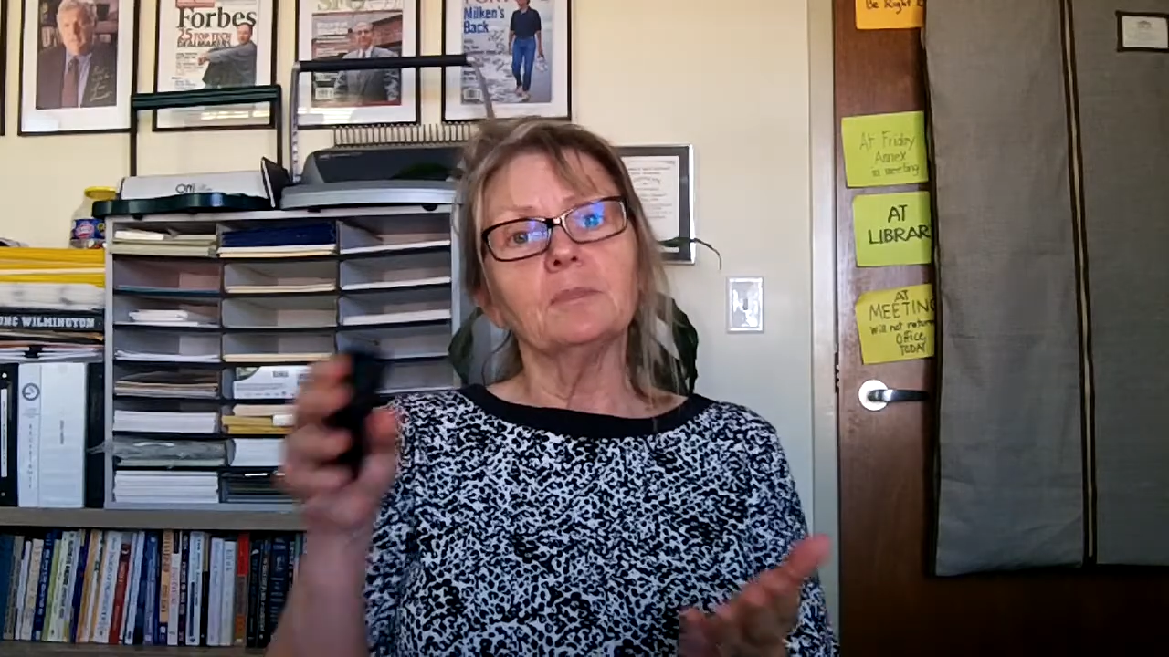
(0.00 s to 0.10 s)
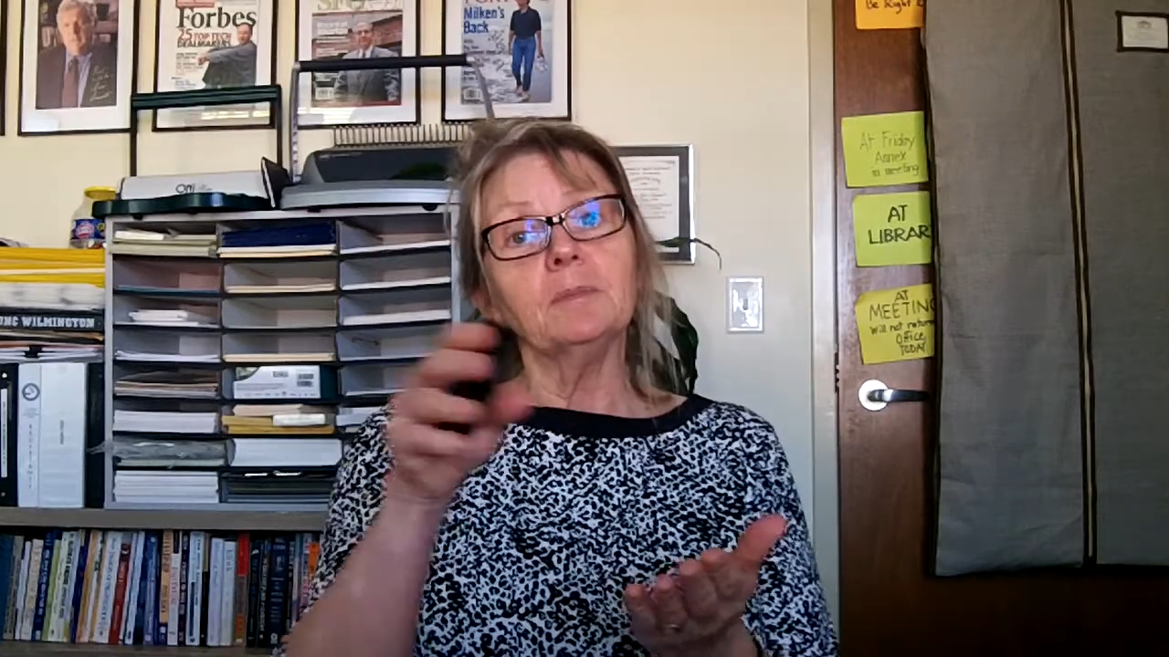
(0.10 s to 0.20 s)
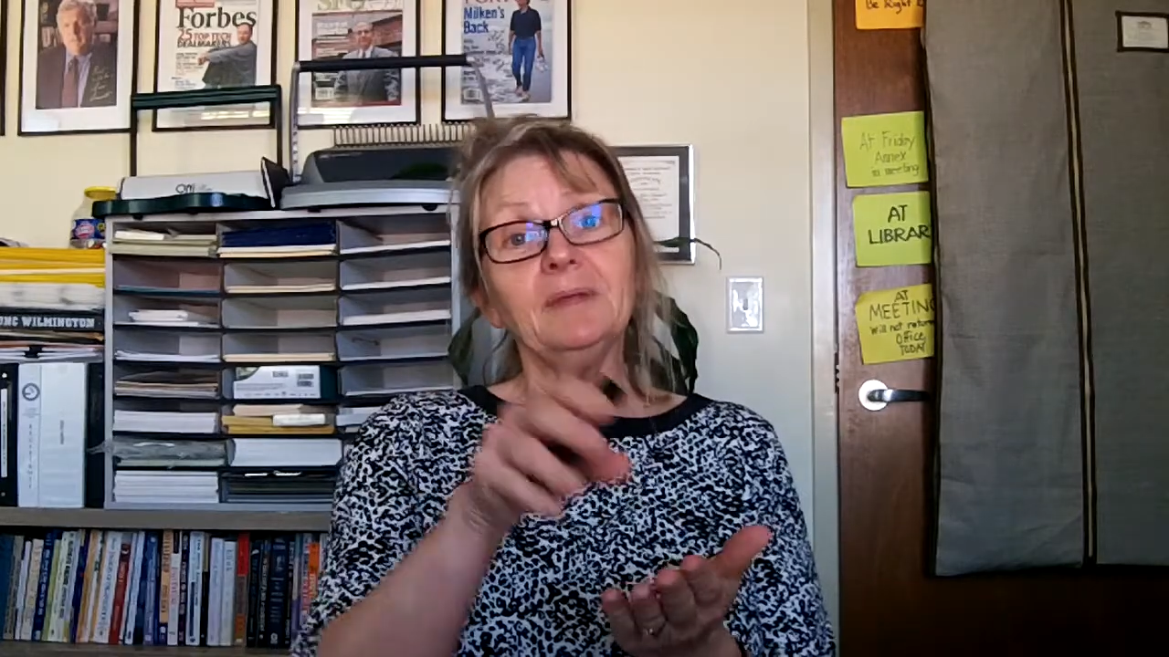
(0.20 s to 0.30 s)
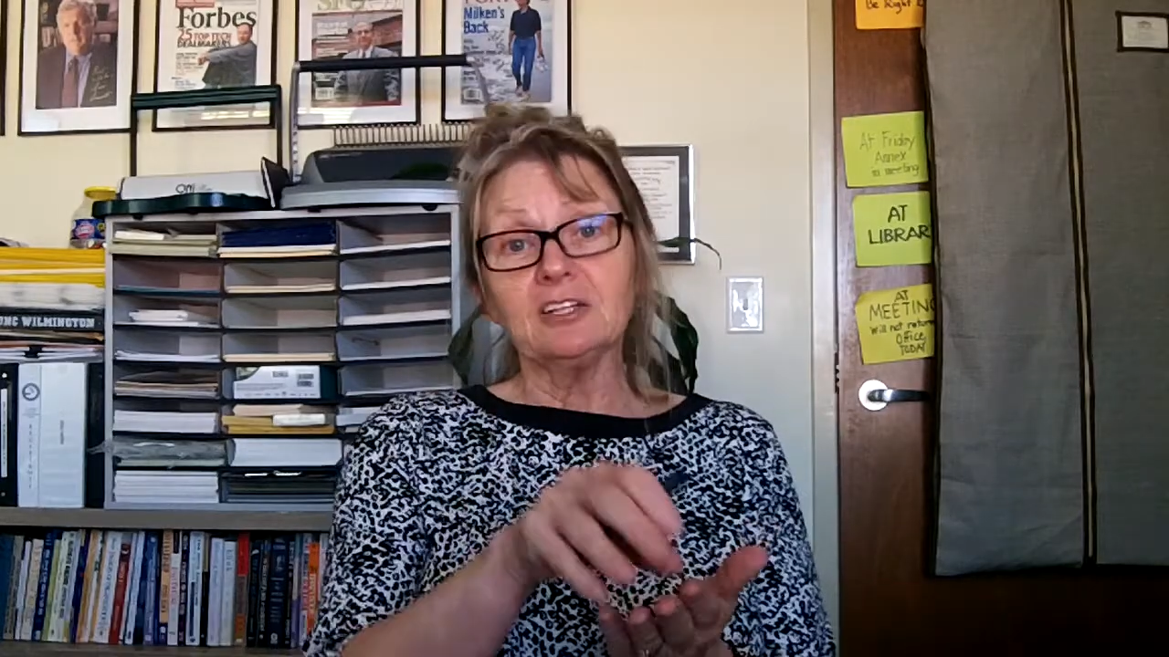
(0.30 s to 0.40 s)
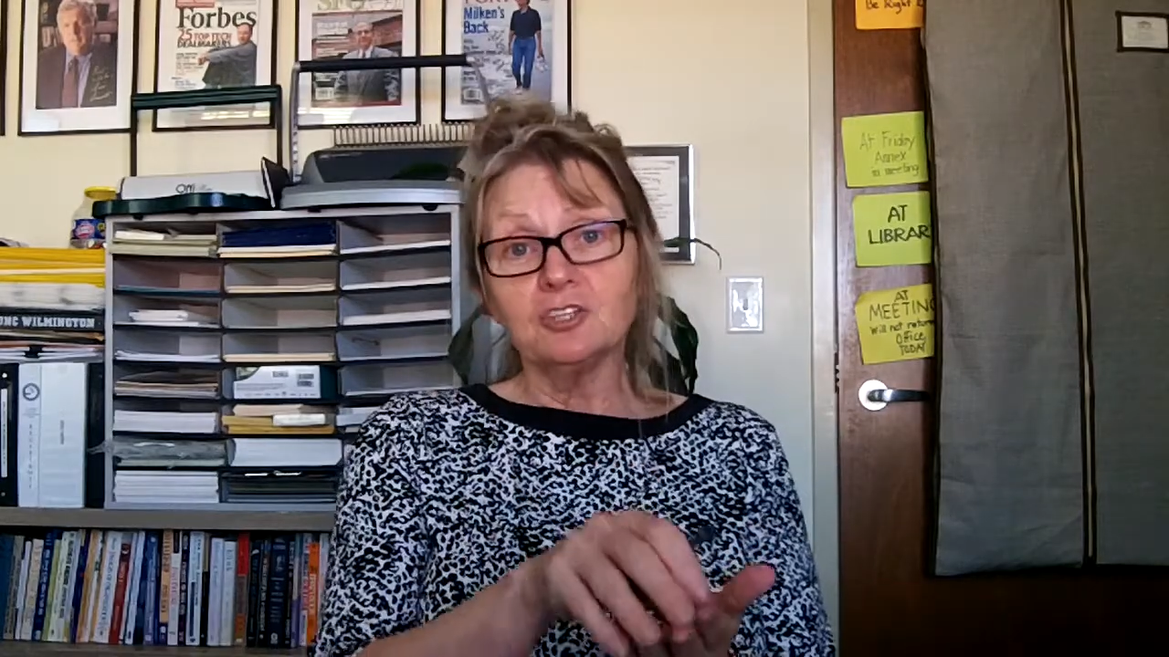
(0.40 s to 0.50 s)

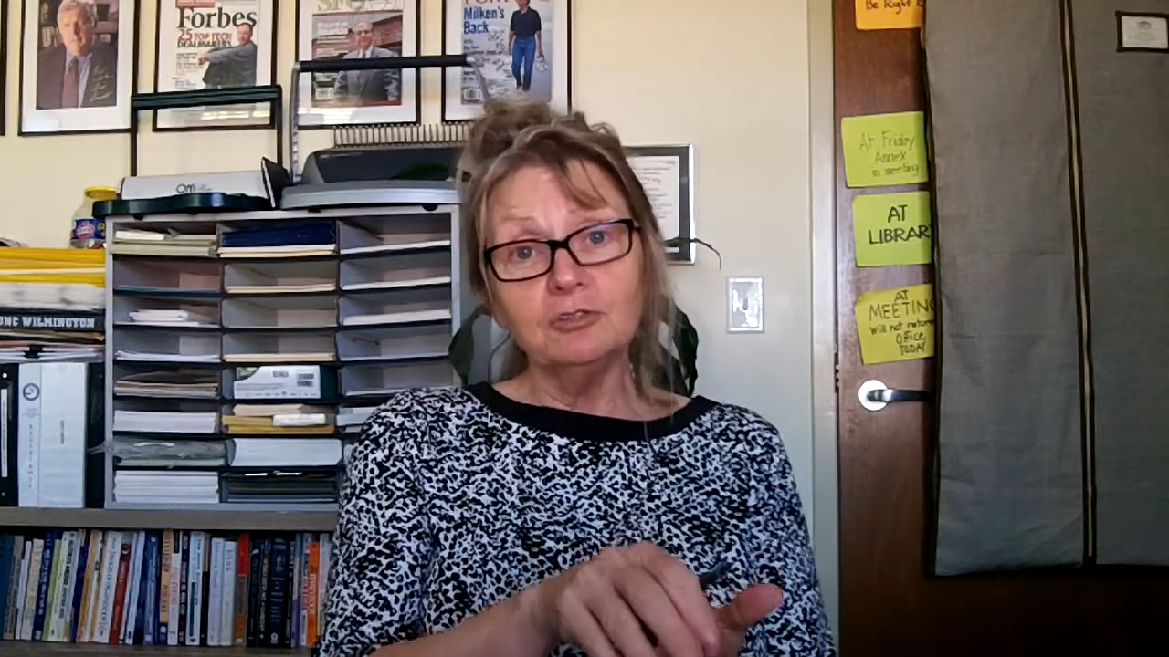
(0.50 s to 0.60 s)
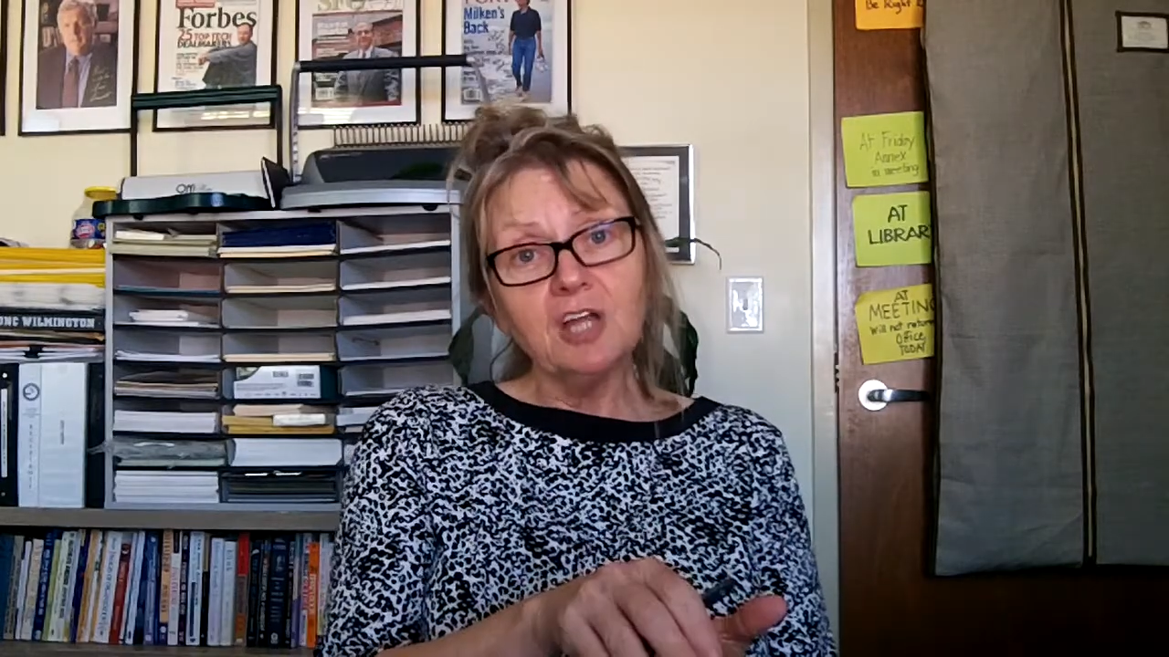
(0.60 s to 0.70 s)
but pick 2